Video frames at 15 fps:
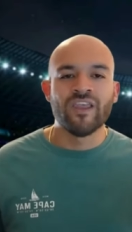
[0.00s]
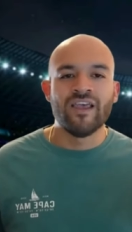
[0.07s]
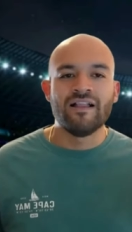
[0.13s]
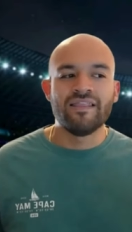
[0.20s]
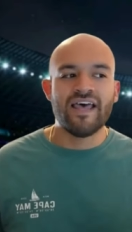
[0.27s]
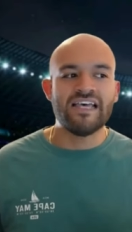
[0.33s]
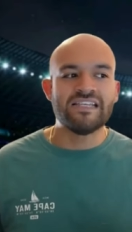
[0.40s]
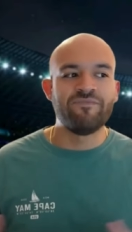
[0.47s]

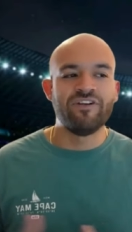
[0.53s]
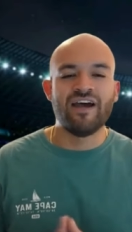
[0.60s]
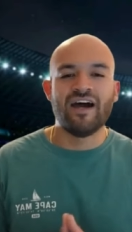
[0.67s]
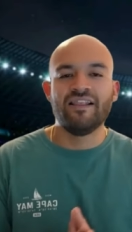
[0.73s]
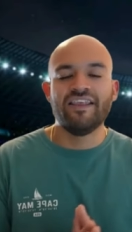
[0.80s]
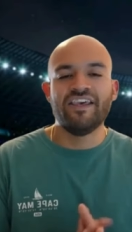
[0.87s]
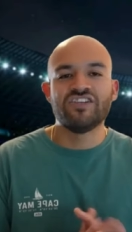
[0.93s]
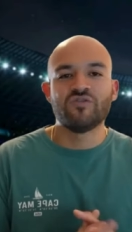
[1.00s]
Last but
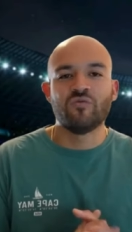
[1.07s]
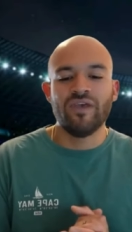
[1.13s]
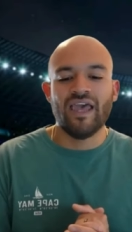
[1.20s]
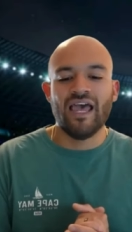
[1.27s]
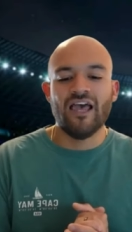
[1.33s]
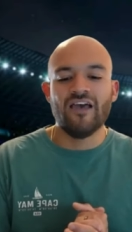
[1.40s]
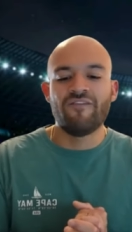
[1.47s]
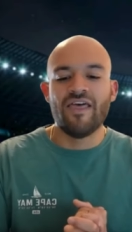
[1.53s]
not least, we
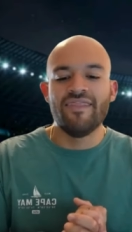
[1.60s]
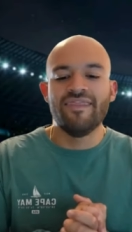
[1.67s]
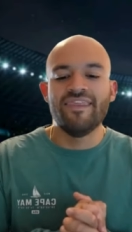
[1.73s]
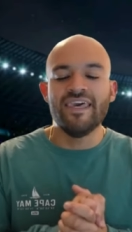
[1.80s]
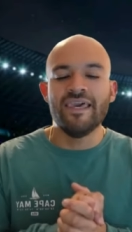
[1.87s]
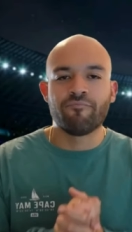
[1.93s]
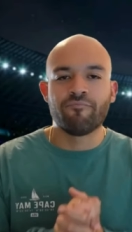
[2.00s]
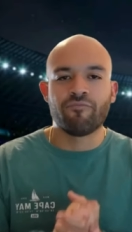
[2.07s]
have
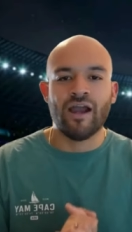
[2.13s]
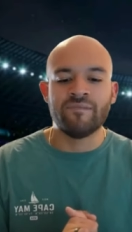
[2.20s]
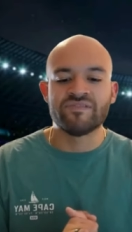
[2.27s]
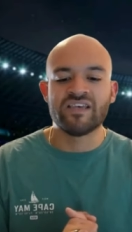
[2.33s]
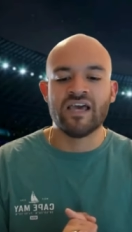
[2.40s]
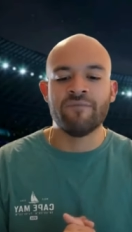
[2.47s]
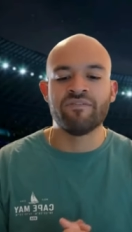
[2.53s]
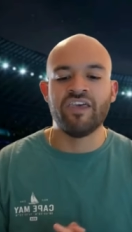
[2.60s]
the
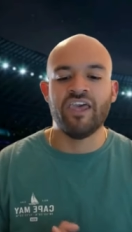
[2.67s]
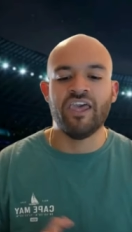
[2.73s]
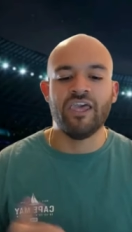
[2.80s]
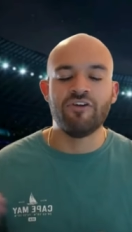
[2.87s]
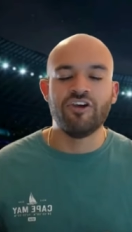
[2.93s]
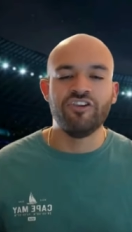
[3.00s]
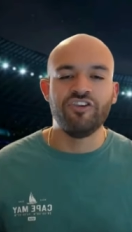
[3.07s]
primetime game,